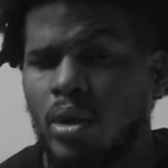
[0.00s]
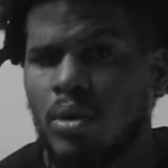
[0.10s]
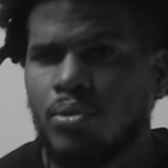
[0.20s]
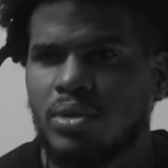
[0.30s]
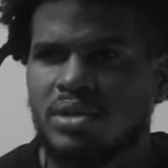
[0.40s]
it
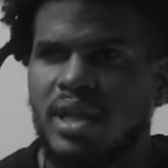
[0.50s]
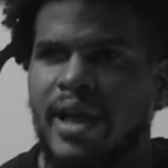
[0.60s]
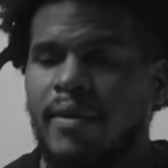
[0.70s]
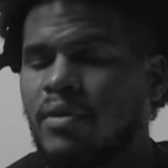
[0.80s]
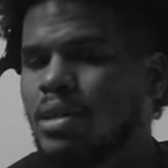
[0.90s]
was
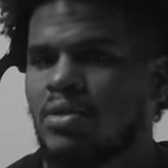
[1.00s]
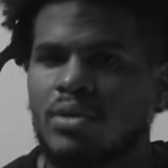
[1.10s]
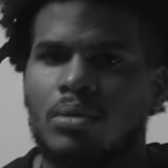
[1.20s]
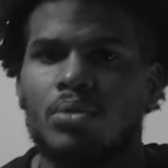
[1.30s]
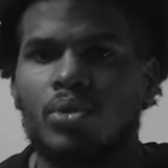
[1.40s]
having
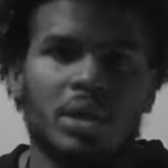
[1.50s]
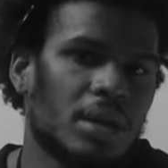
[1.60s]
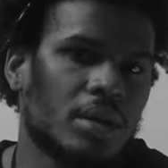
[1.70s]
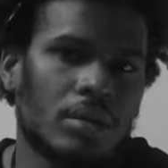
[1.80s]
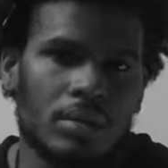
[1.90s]
some
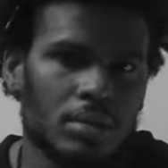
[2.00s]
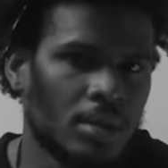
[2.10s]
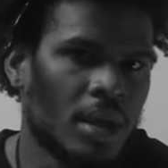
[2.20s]
weird